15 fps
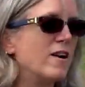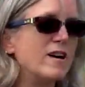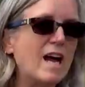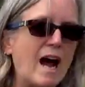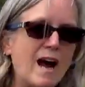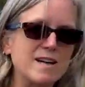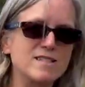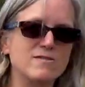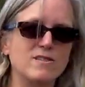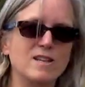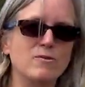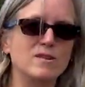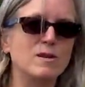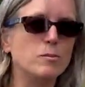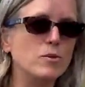actively
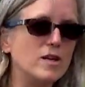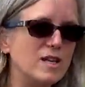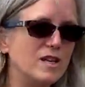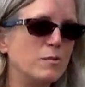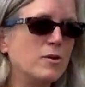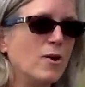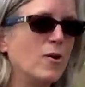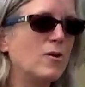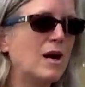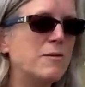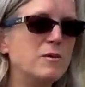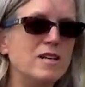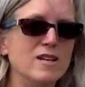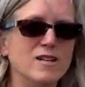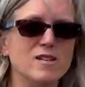with the breeding program
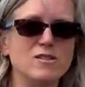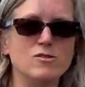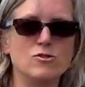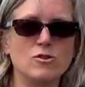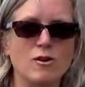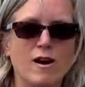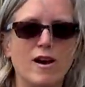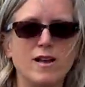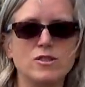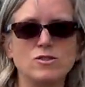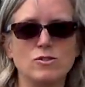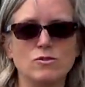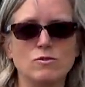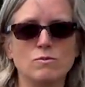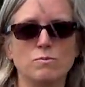here to try
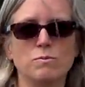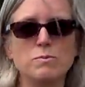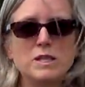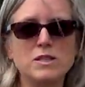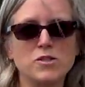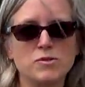to build